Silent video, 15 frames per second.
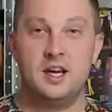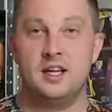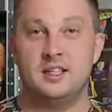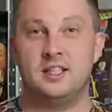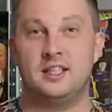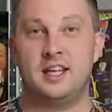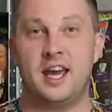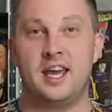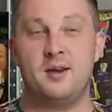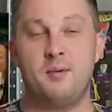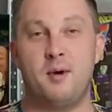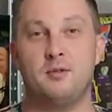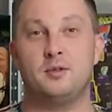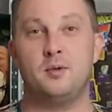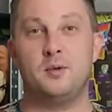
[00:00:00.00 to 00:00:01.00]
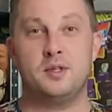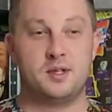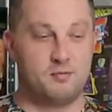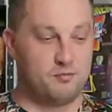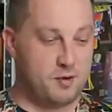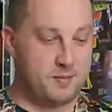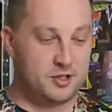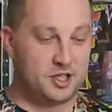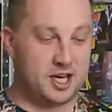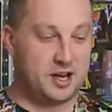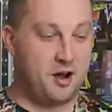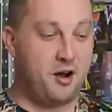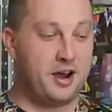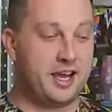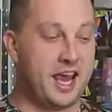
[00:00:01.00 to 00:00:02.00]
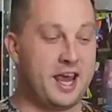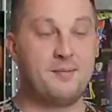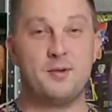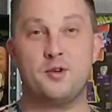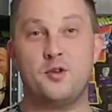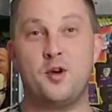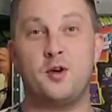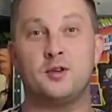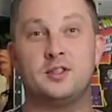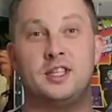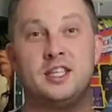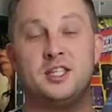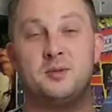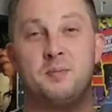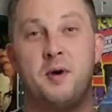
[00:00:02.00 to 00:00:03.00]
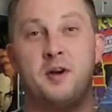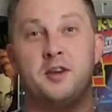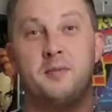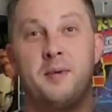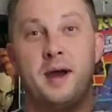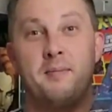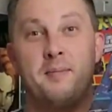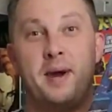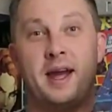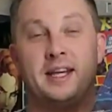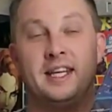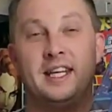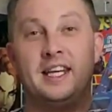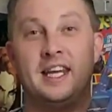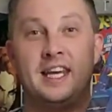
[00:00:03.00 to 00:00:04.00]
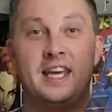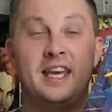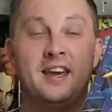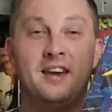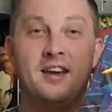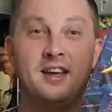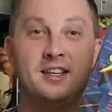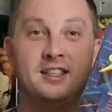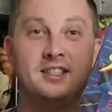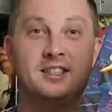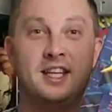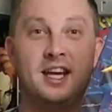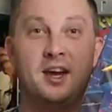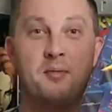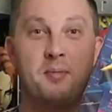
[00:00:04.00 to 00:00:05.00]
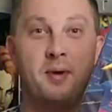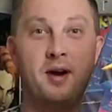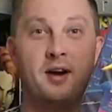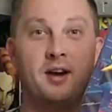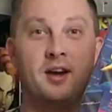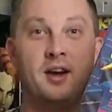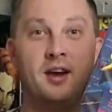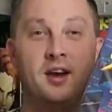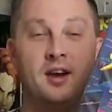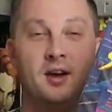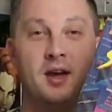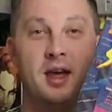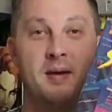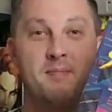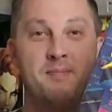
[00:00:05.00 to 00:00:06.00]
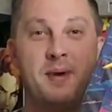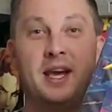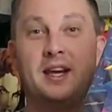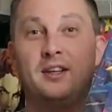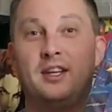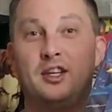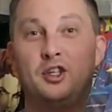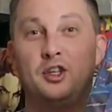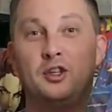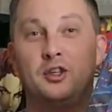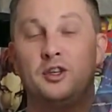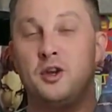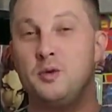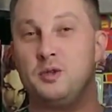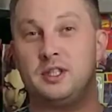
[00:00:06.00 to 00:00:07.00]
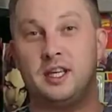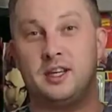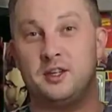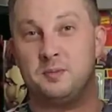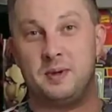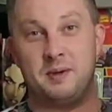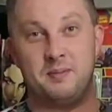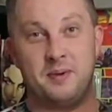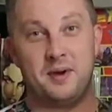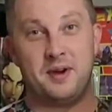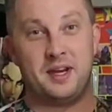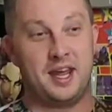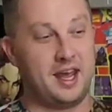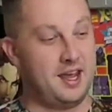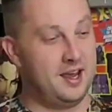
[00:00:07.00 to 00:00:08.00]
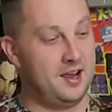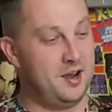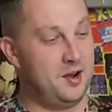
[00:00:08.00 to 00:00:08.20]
Today whilst doing some rummaging I came across this Spider-Man Panini sticker book in mint condition, no stickers being put in it,